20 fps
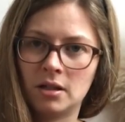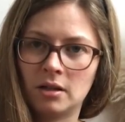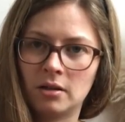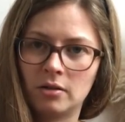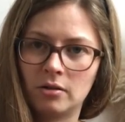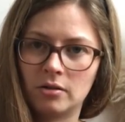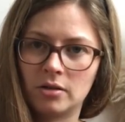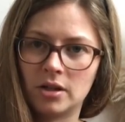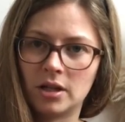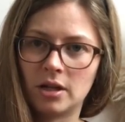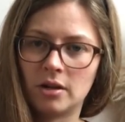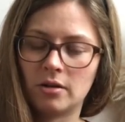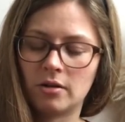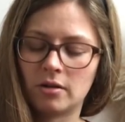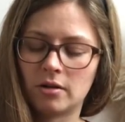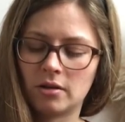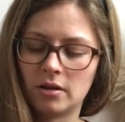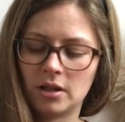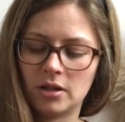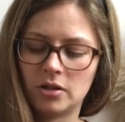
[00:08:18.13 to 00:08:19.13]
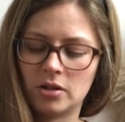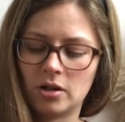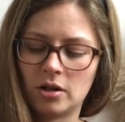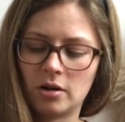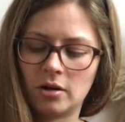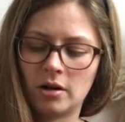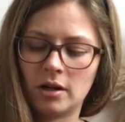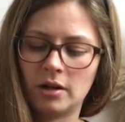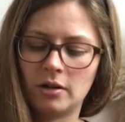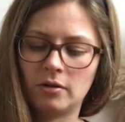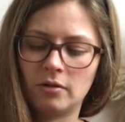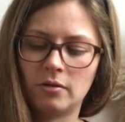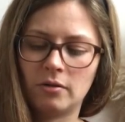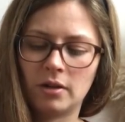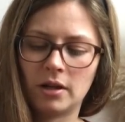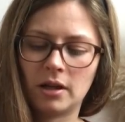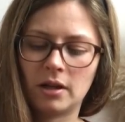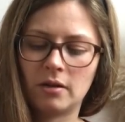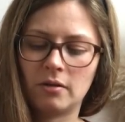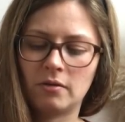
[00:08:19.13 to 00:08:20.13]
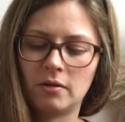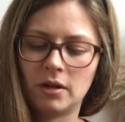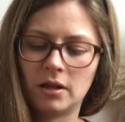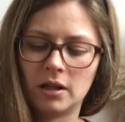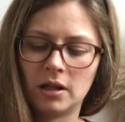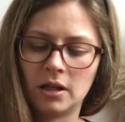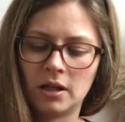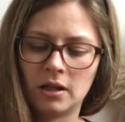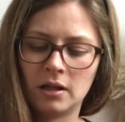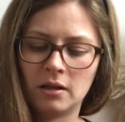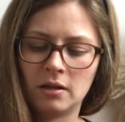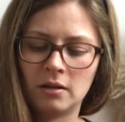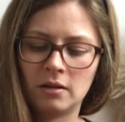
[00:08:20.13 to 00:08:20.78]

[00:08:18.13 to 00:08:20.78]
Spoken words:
crochet hook and this yarn, I don't think it really,